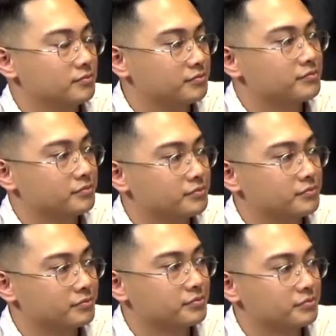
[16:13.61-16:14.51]

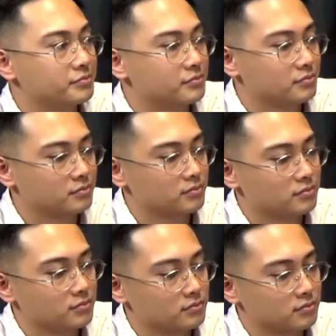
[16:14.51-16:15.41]

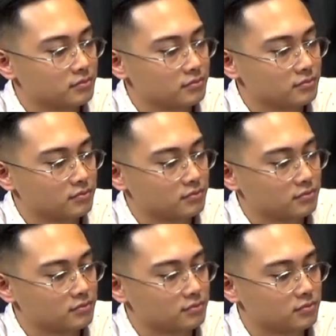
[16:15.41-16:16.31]

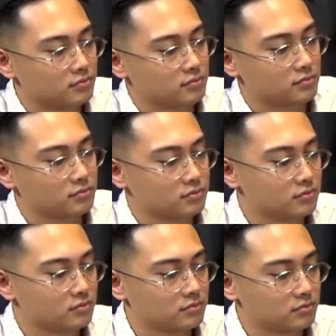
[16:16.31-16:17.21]

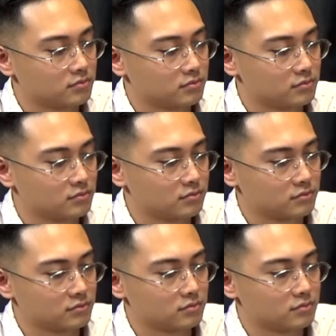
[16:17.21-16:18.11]

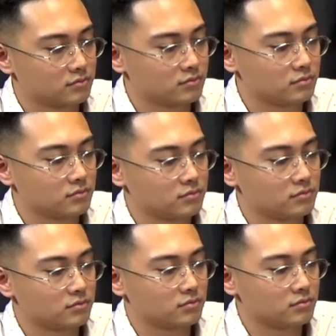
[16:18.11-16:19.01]

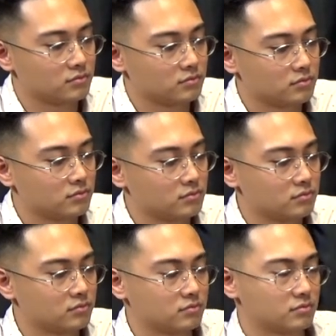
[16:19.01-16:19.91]

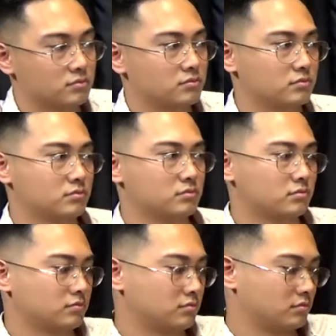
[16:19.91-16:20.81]

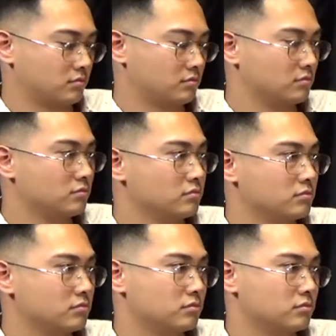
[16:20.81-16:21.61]
No words are spoken by the person on screen.